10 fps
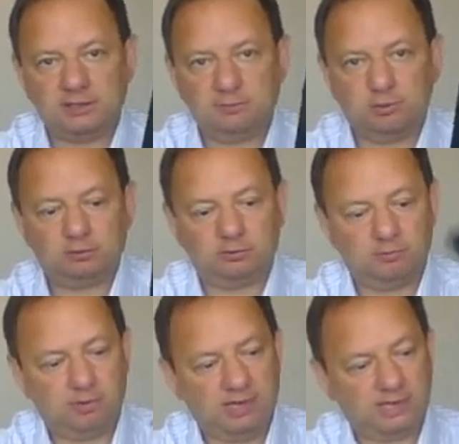bottom
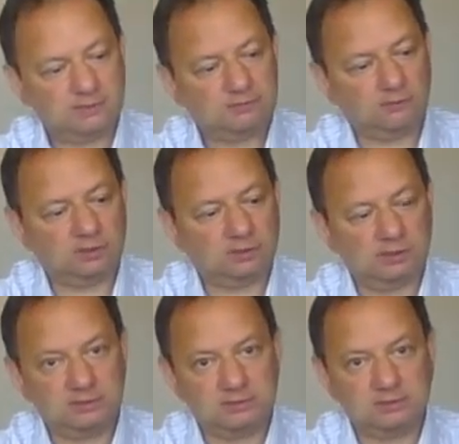parts for
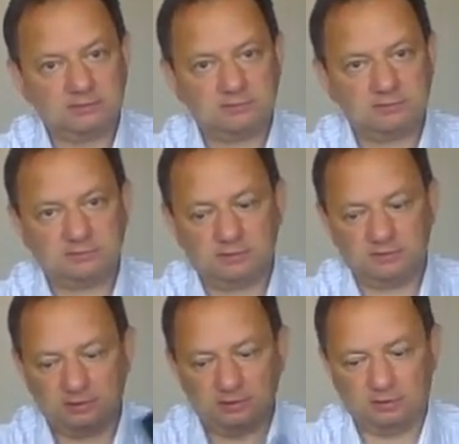these
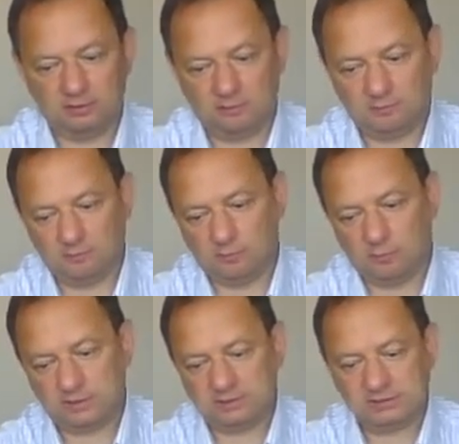
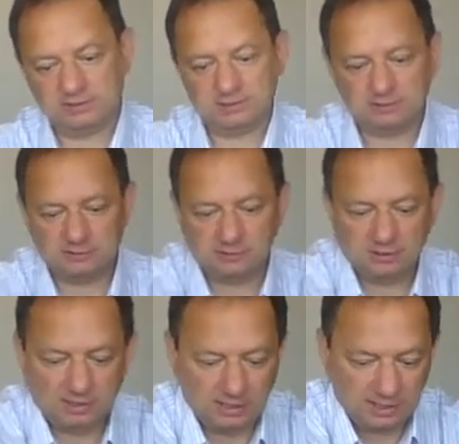boxes,
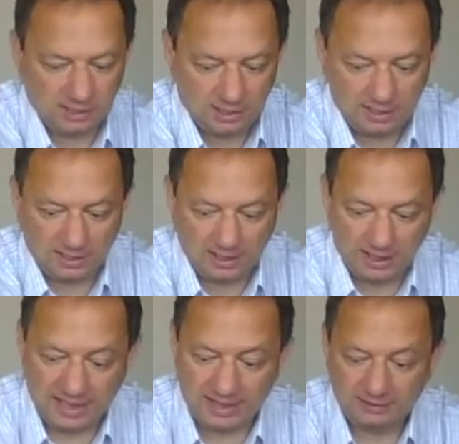
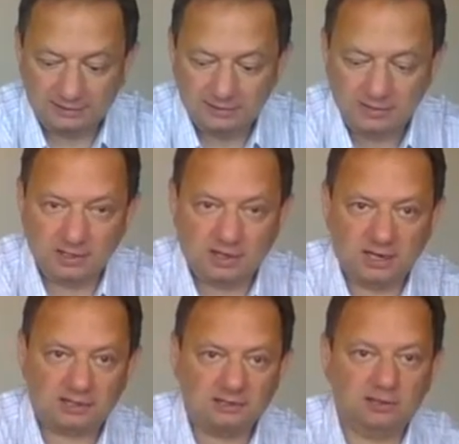and here
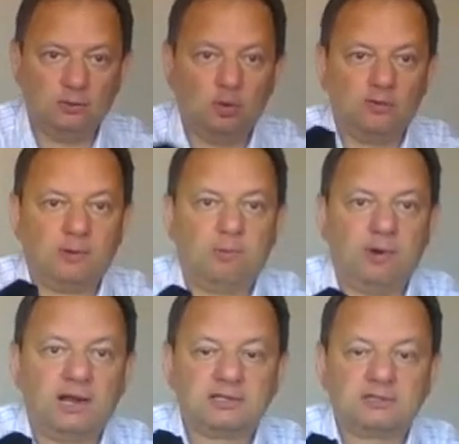are the lower
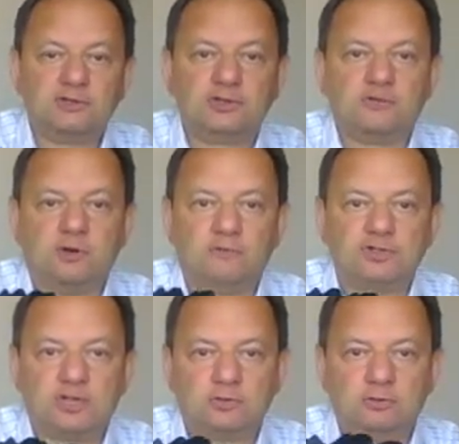parts which I
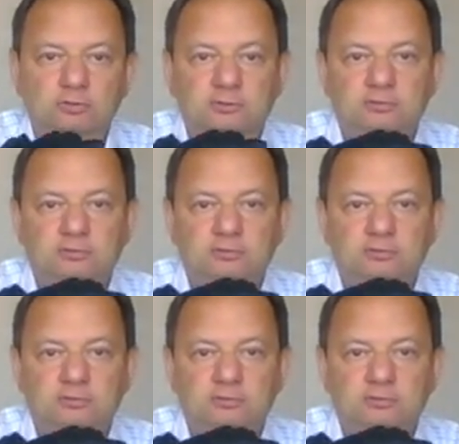could